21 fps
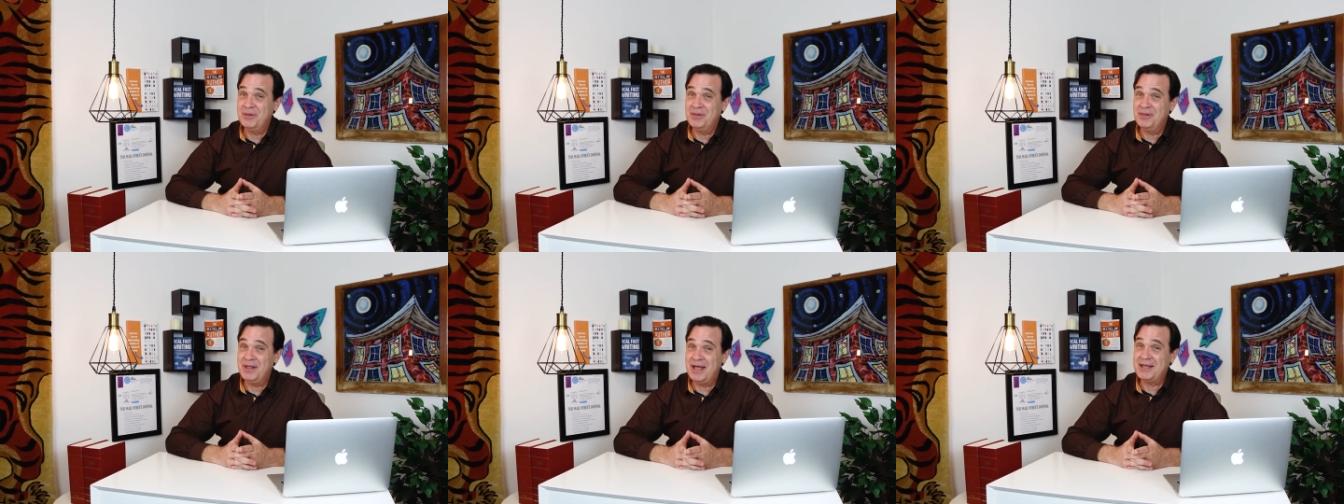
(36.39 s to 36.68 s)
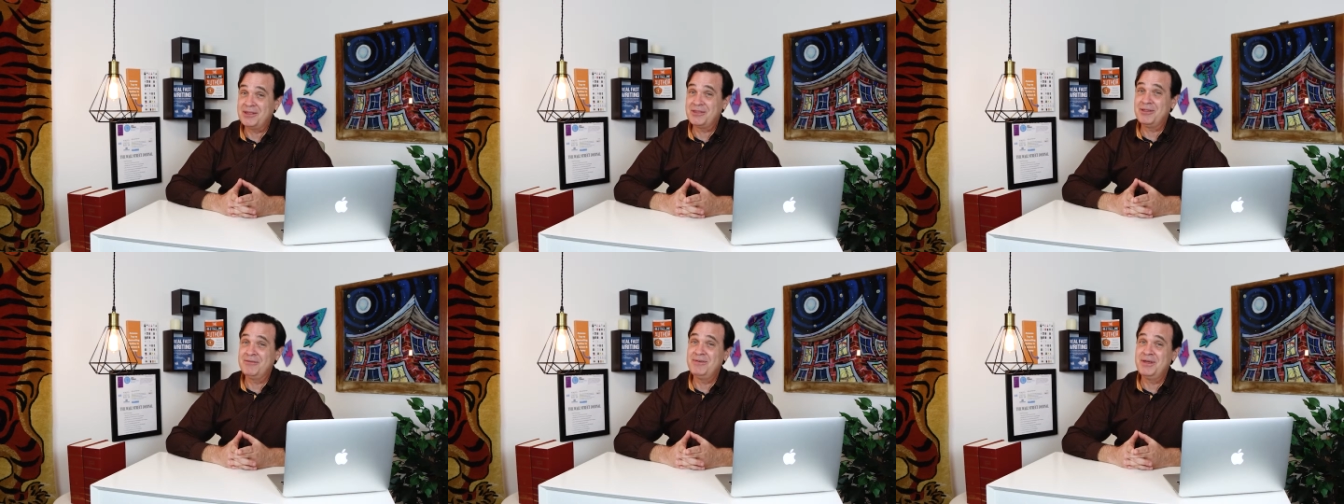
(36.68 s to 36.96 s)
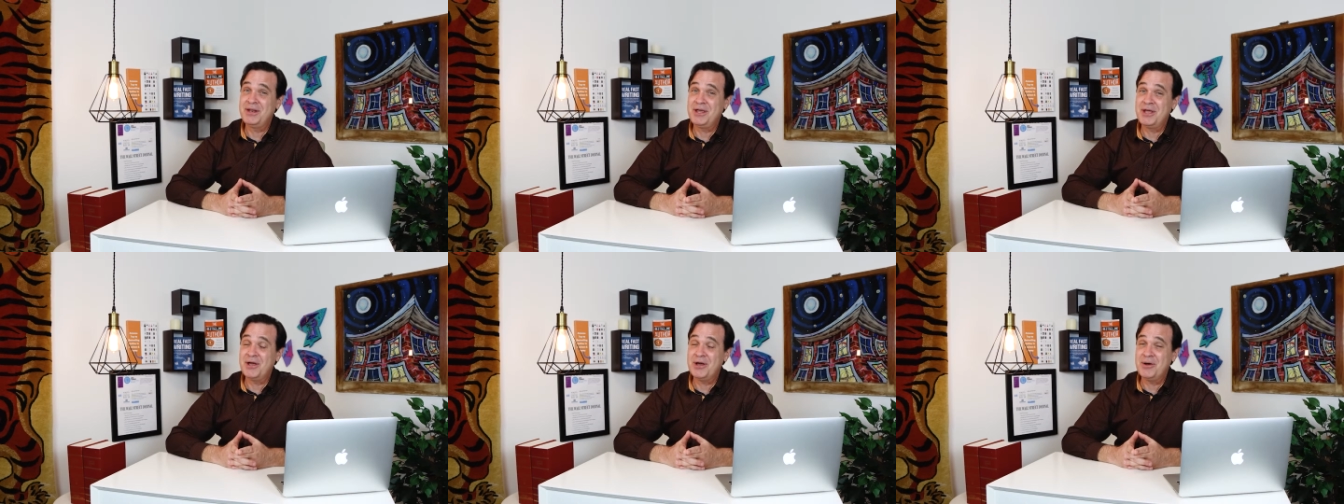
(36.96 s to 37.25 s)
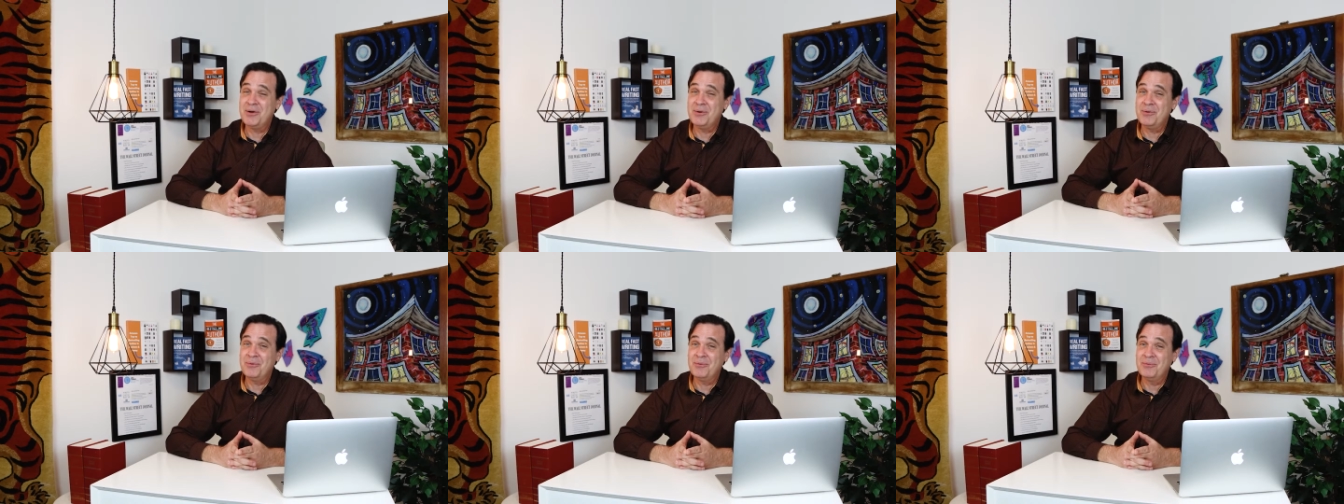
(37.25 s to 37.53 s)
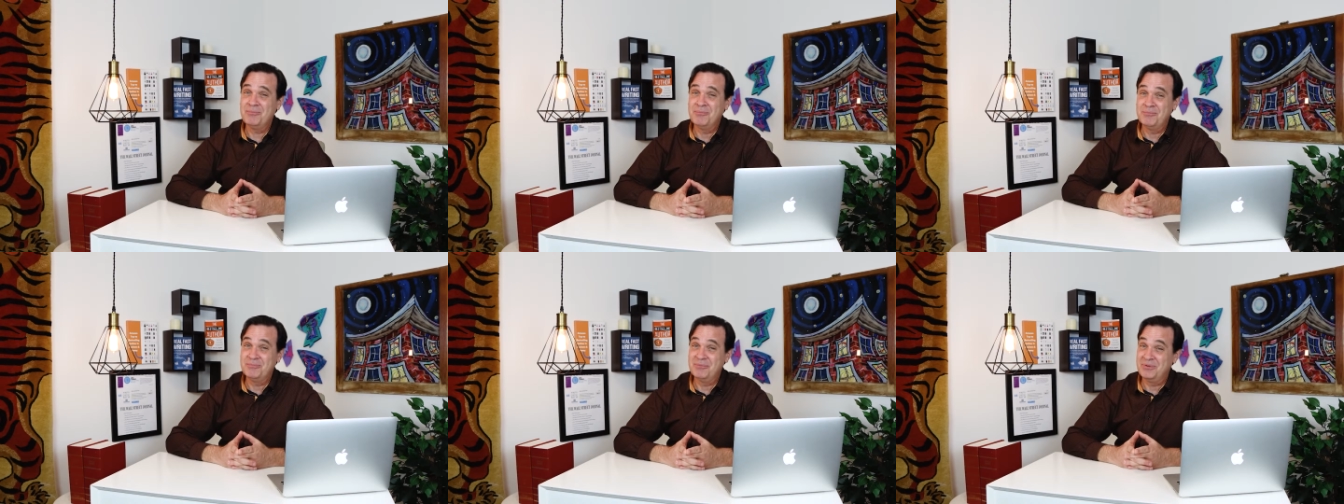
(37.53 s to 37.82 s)
like the
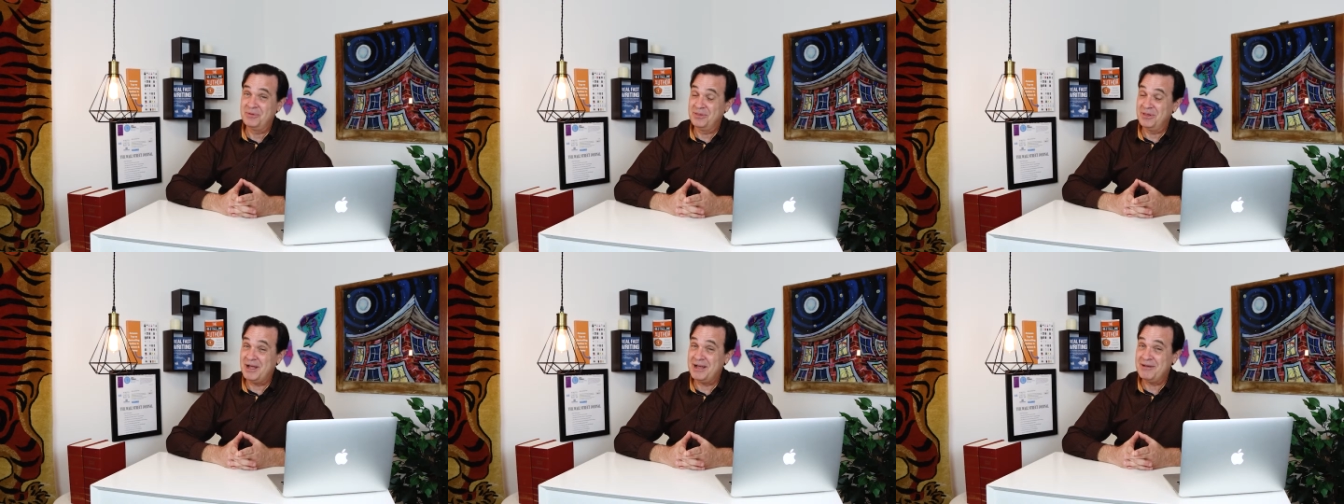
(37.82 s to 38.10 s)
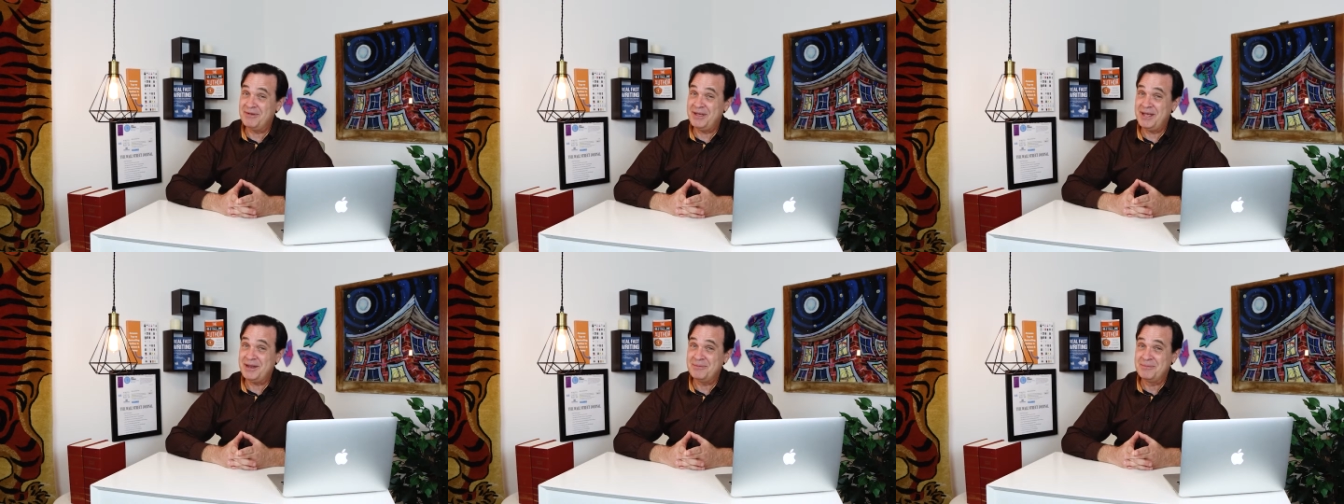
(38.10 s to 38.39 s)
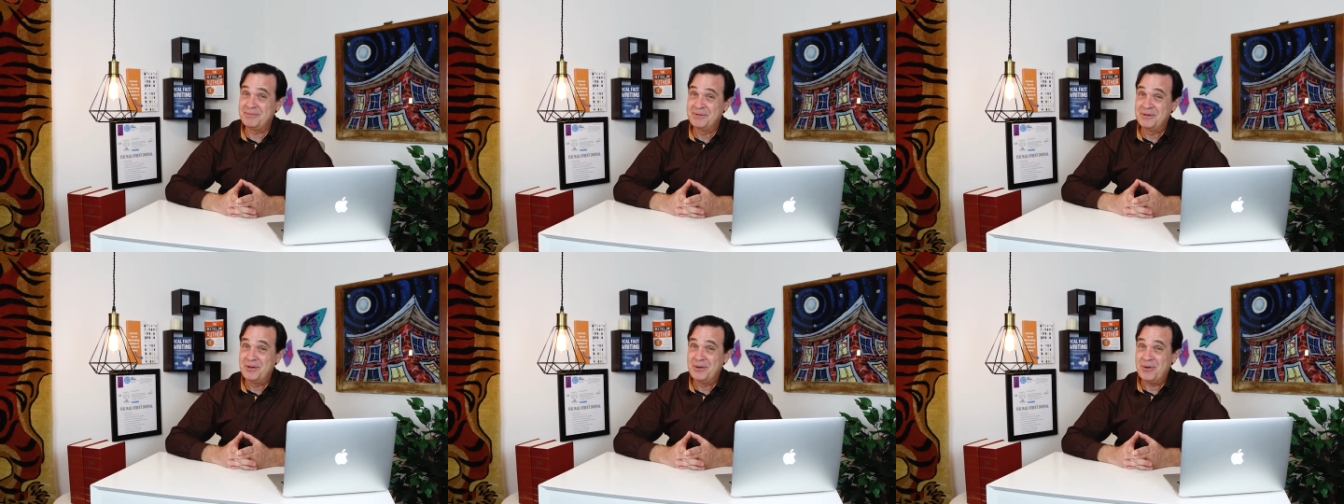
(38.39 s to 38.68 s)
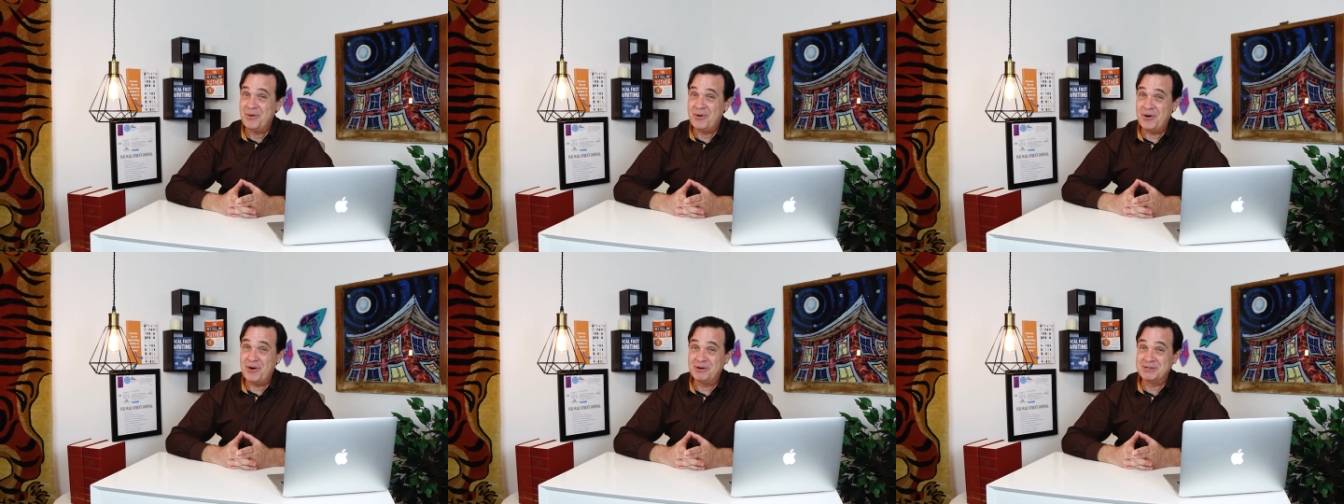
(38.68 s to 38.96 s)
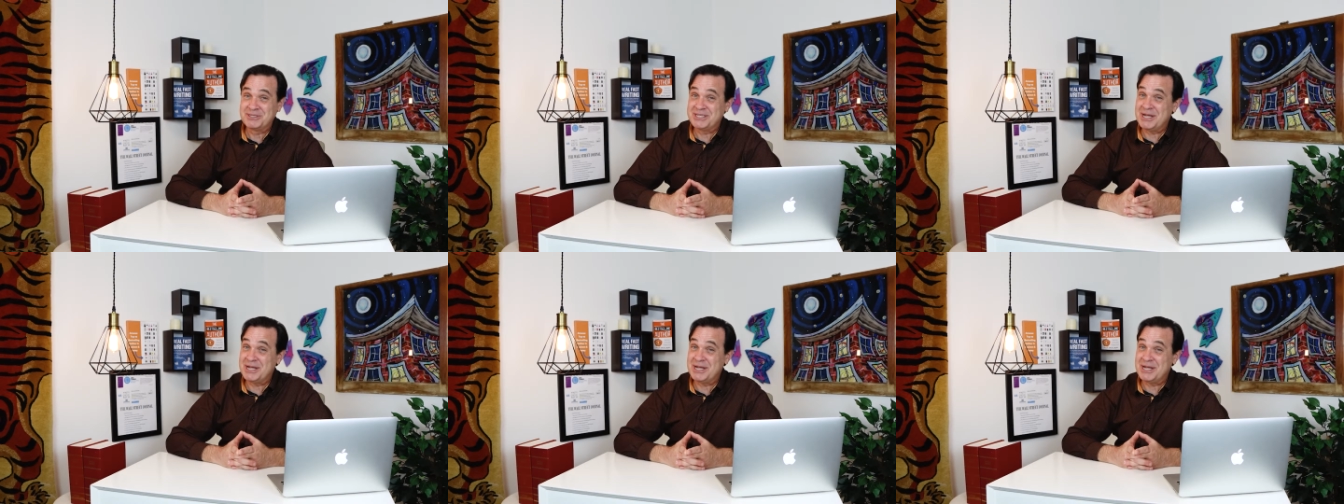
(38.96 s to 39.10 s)
video, love it, or